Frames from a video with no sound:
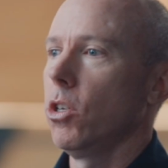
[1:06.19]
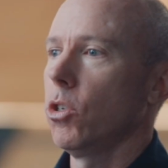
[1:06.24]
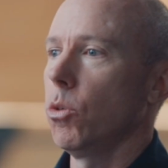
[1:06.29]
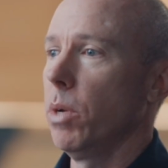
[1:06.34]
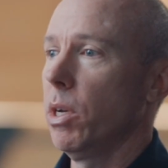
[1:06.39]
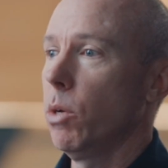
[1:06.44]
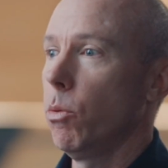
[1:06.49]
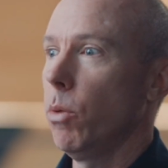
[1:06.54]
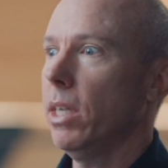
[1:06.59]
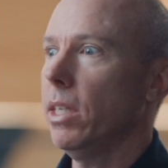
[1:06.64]
So
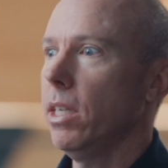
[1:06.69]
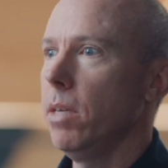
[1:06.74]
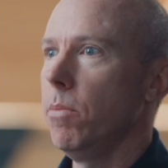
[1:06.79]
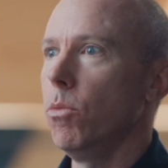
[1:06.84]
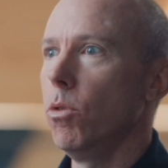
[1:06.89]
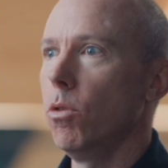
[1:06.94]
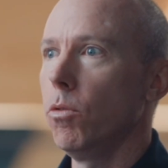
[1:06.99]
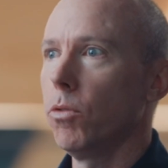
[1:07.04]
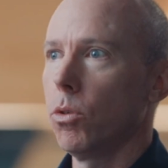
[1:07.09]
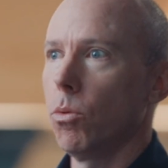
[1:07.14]
we quickly
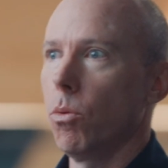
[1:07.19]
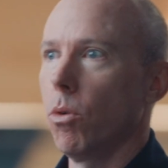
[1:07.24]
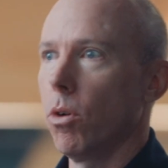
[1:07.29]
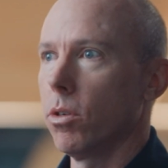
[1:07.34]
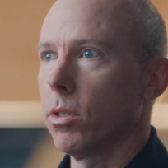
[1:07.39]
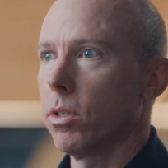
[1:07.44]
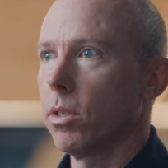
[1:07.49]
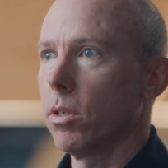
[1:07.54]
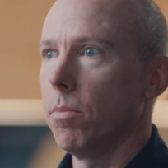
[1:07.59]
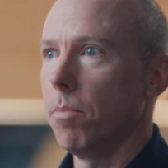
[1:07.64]
moved
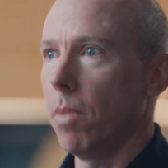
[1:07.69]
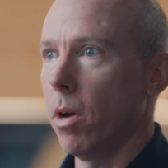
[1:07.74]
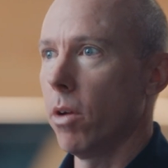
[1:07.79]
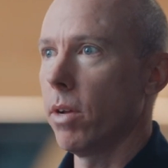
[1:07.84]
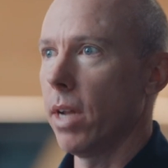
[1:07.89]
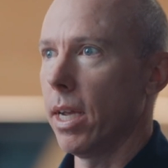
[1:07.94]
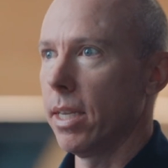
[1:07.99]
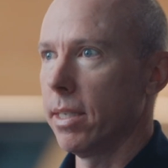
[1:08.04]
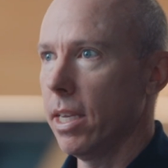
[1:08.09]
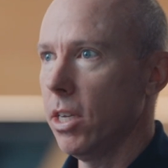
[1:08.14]
towards
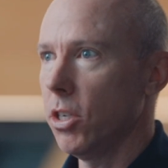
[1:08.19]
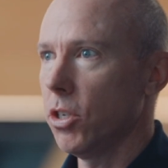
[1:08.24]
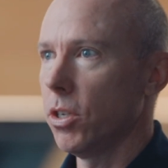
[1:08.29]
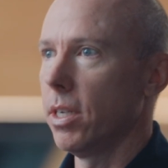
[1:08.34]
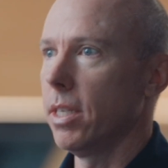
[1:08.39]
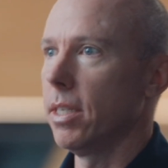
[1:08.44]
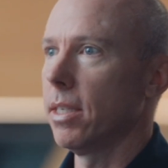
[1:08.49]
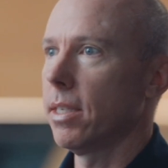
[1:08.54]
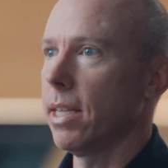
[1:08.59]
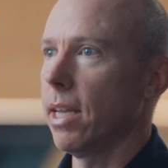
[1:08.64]

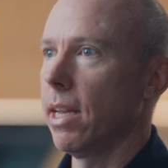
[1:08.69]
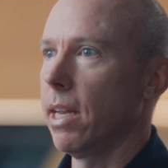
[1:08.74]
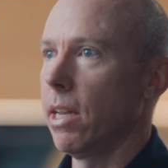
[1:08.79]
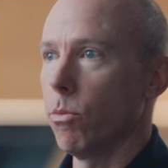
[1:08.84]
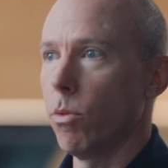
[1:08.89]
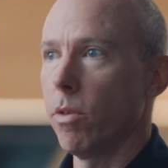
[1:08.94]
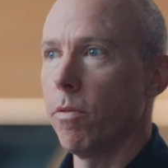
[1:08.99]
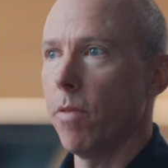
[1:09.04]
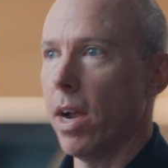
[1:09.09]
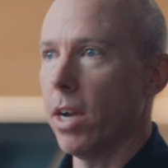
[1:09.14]
modernization instead
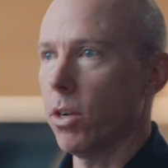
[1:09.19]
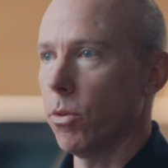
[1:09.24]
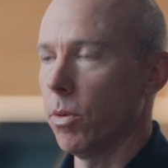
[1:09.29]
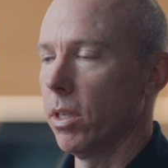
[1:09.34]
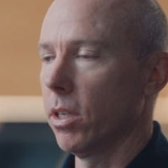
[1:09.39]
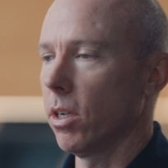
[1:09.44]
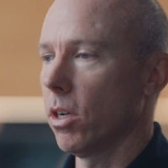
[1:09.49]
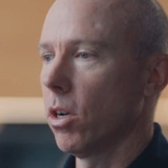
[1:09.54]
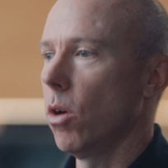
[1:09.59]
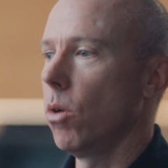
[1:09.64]
and
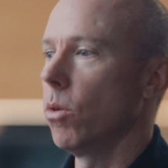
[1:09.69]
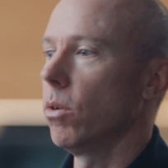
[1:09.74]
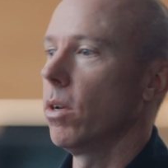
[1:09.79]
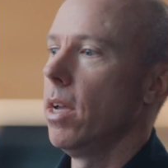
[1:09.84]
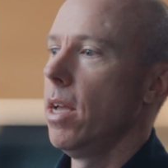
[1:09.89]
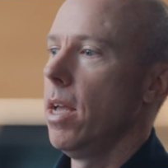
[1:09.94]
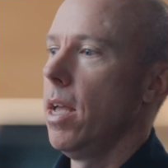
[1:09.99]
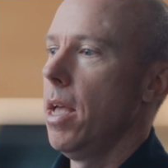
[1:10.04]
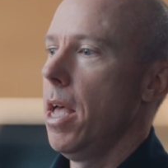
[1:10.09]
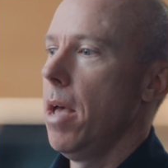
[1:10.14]
refactoring the code.
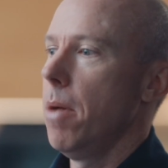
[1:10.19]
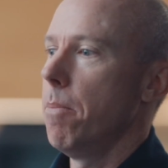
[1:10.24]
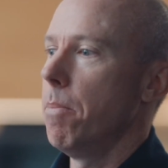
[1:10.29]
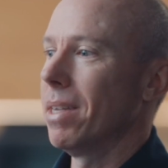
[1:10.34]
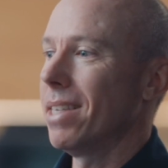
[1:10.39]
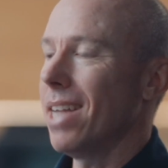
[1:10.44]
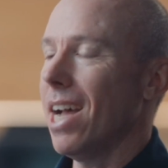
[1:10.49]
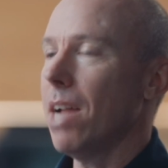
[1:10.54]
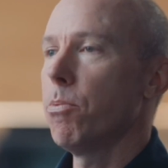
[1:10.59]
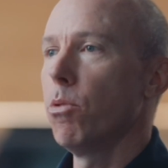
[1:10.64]

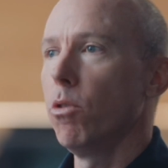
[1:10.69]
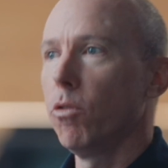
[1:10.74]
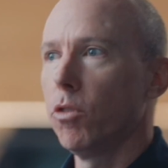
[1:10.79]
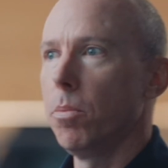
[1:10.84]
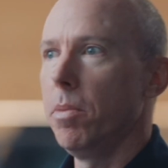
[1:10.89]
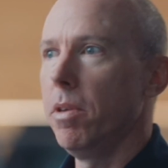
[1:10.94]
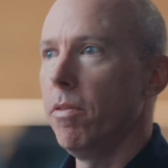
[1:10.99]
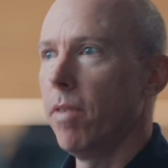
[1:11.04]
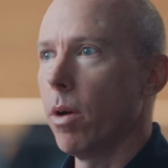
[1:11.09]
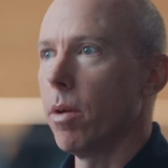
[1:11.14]
But that proved
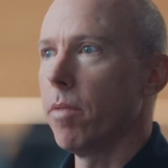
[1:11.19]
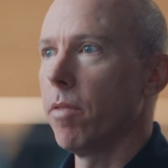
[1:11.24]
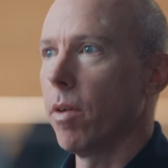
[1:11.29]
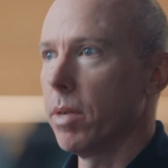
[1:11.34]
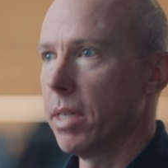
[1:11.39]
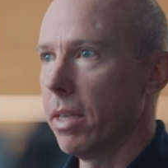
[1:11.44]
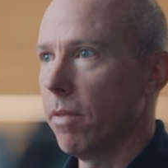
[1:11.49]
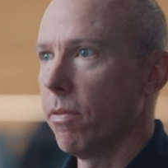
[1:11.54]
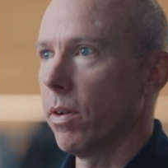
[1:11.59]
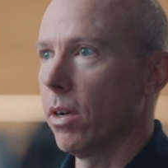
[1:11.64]
to be very,
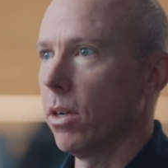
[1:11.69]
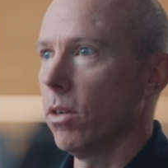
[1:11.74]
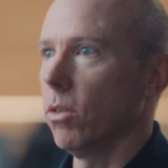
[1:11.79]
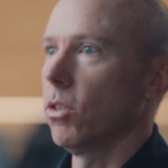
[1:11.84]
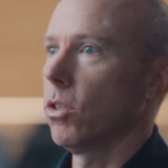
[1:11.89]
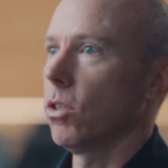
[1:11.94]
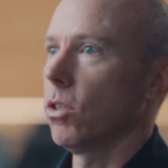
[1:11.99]
very difficult.